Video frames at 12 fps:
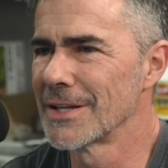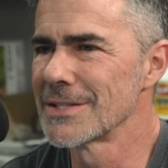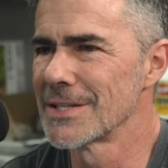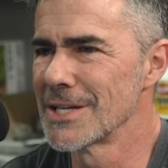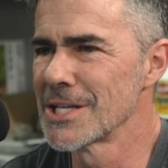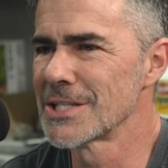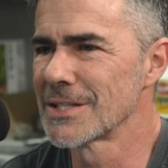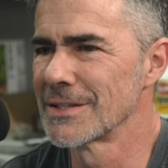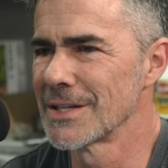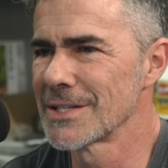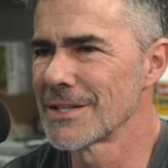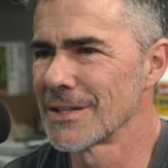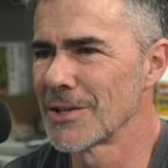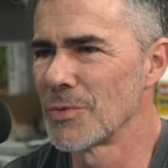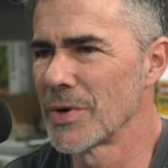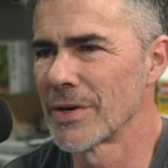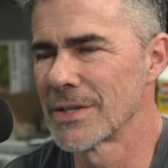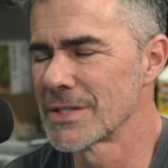It's a little
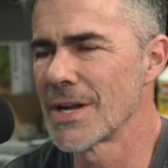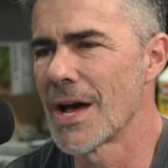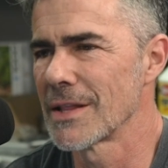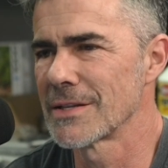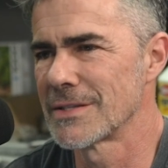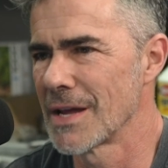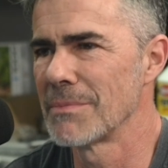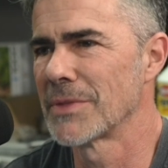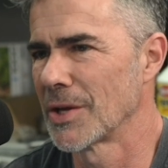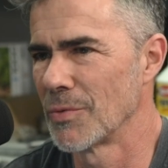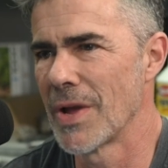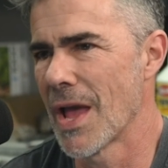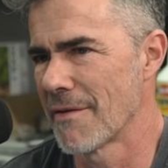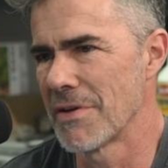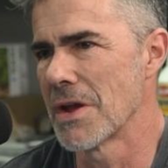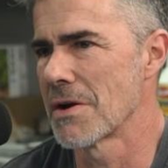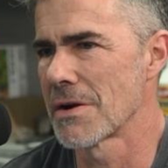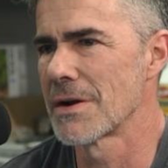weird. It's not the same thing we have
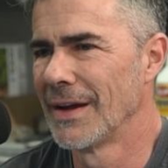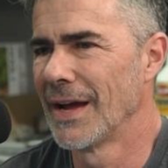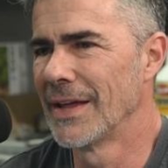here.